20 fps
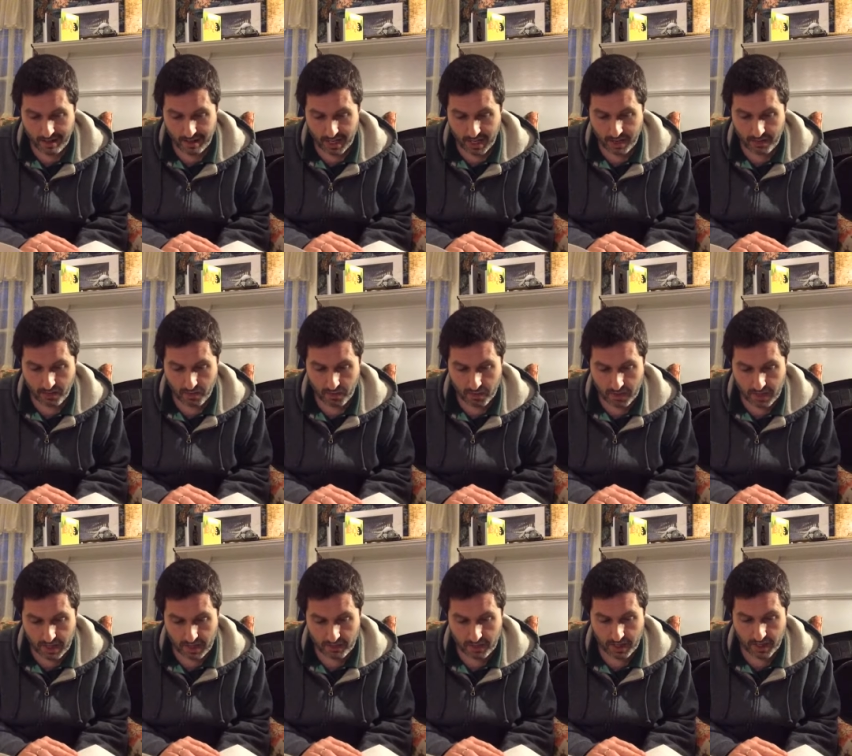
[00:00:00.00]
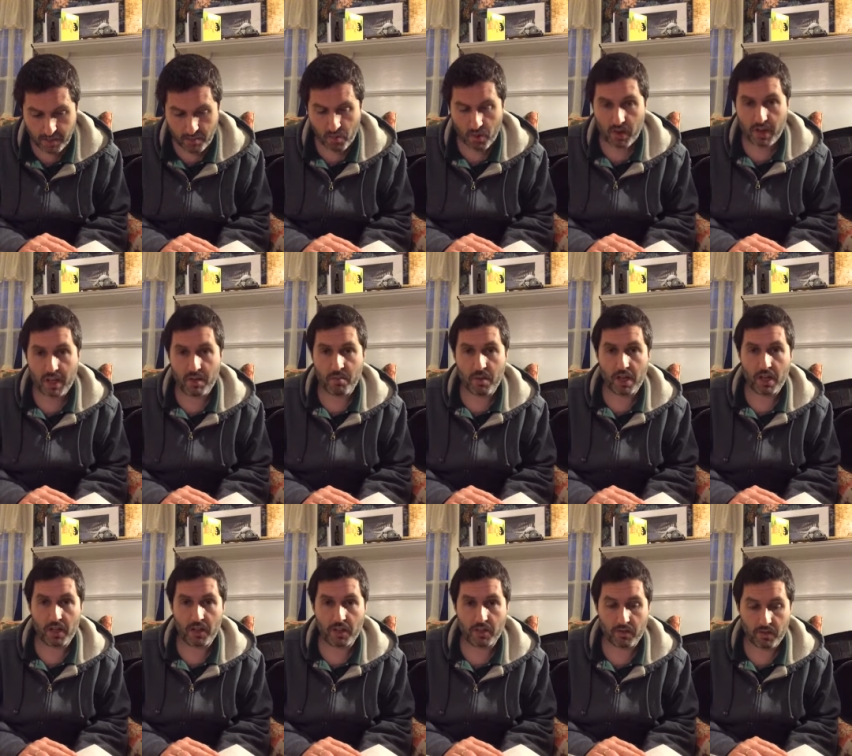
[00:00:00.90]
I haven't received any more
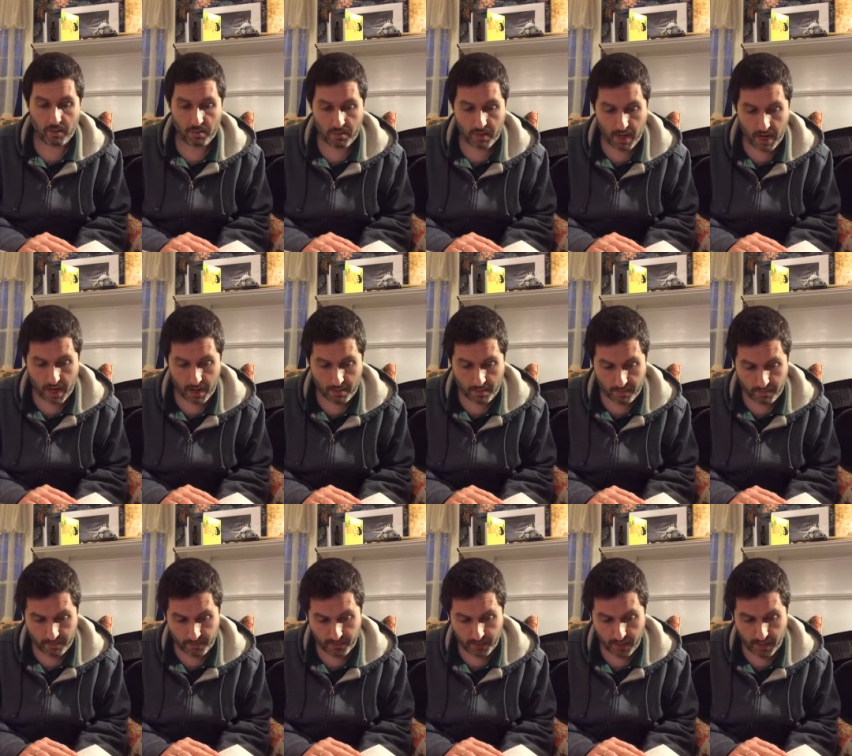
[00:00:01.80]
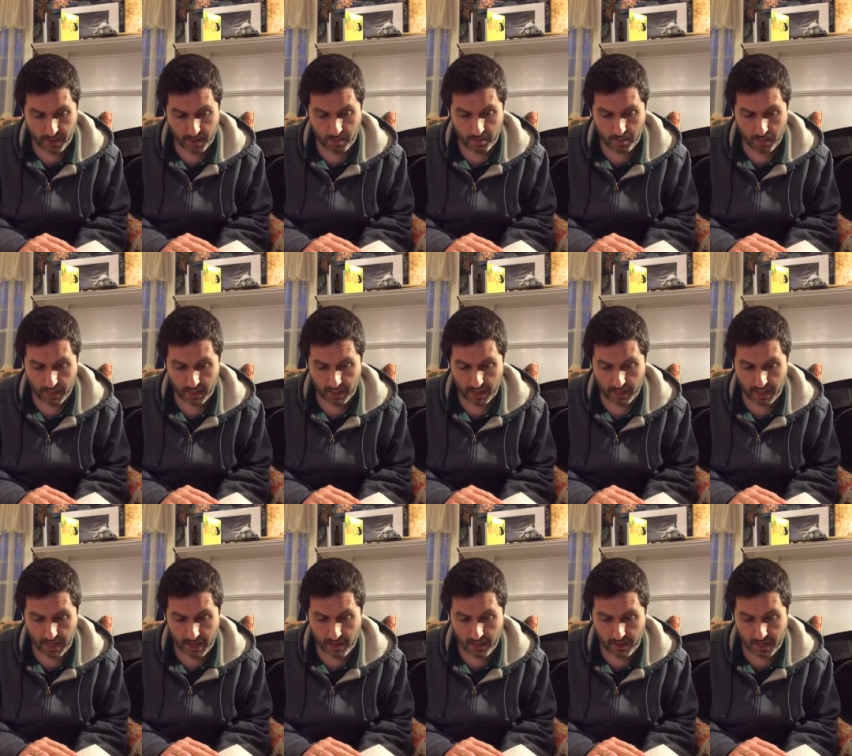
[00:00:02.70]
emails from Bob, but uh,
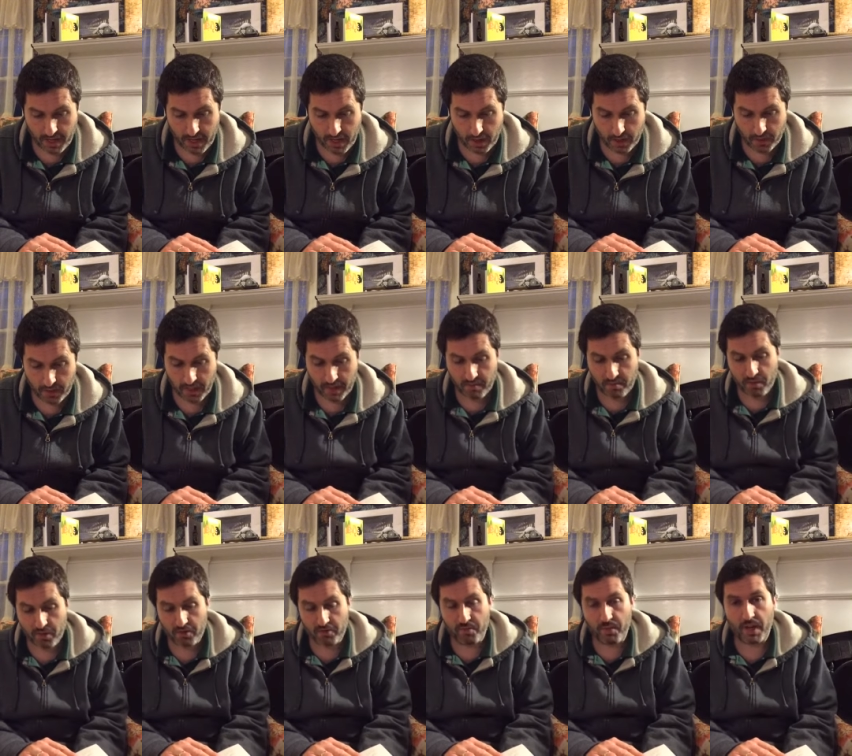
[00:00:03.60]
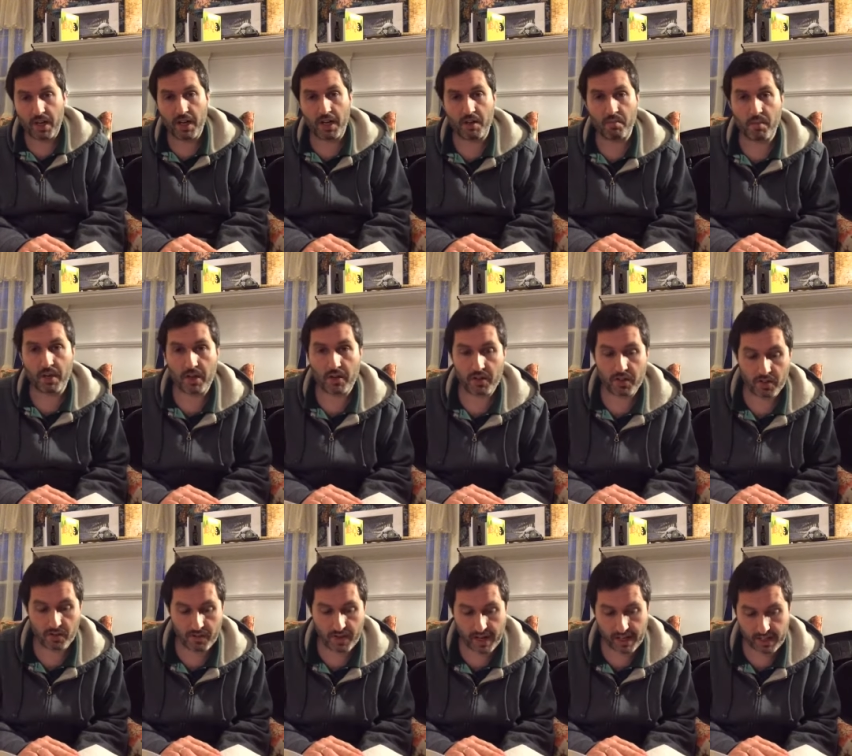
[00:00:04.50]
now I know they've moved beyond mere
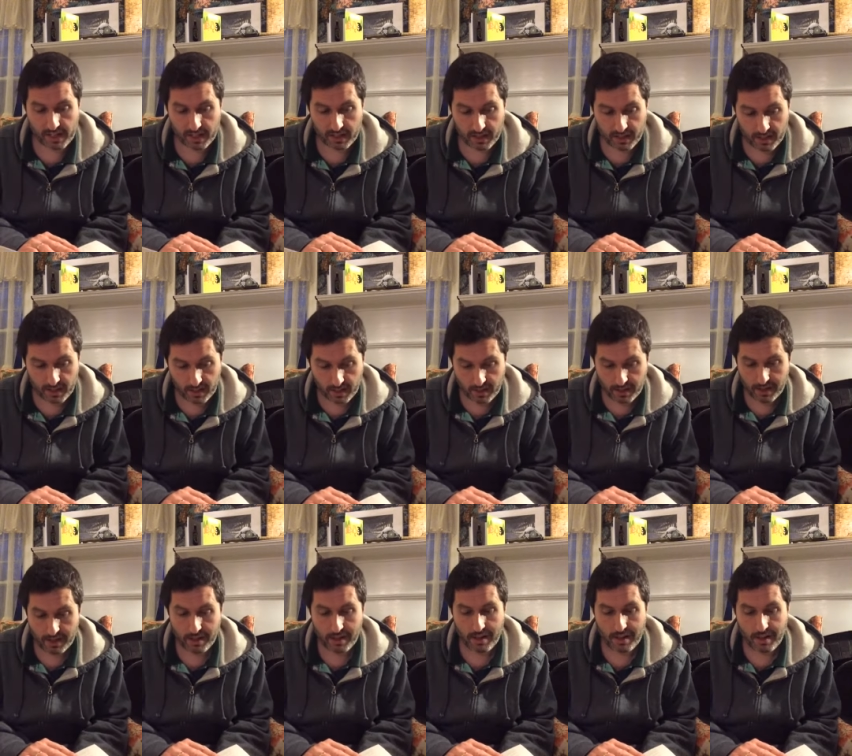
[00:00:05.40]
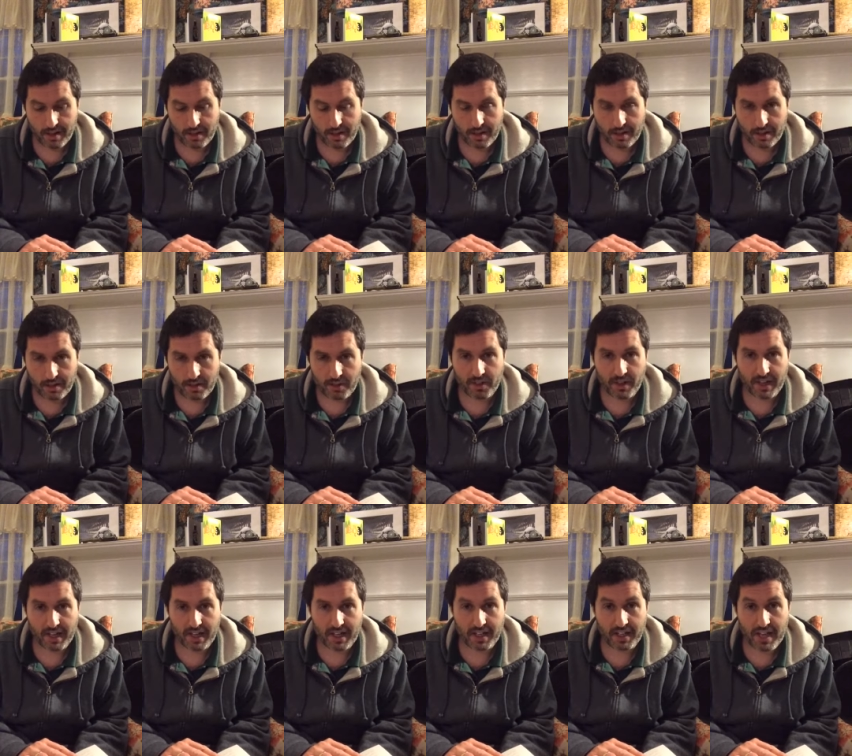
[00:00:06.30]
surveillance they're
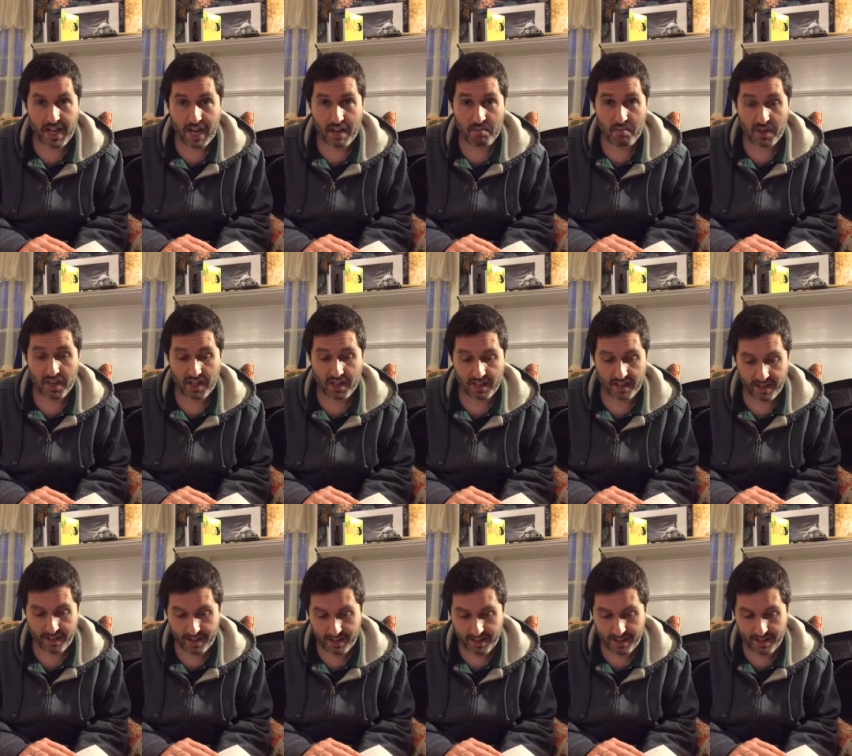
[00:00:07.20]
trying to get me.